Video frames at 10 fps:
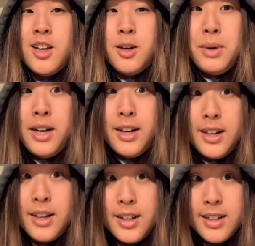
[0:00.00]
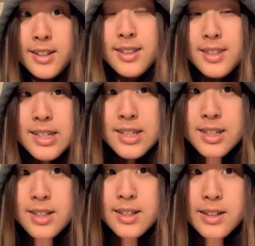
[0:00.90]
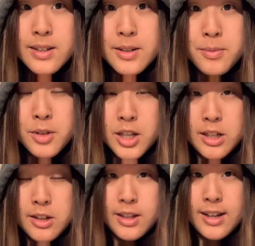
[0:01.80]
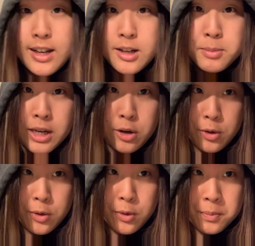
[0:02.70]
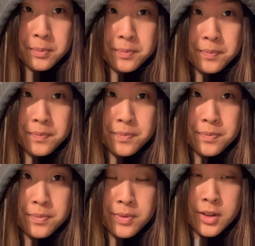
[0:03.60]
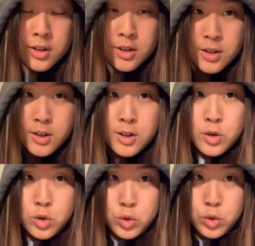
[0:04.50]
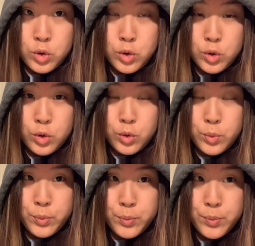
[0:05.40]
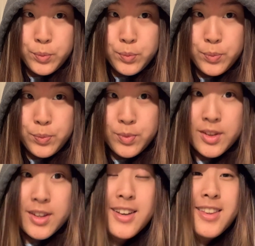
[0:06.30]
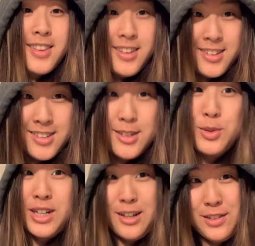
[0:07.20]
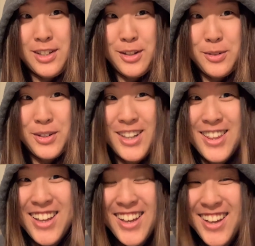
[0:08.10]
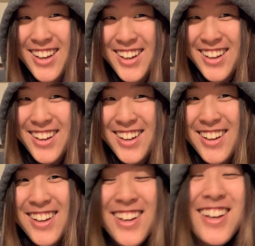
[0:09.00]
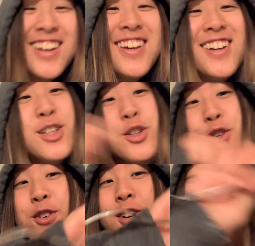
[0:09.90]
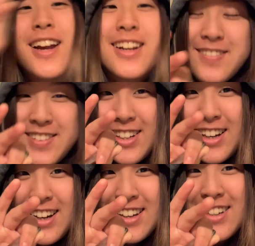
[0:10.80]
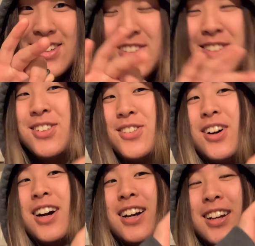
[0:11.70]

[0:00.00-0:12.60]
But clearly I am at home, so this is what I have to deal with. So for any of you guys who I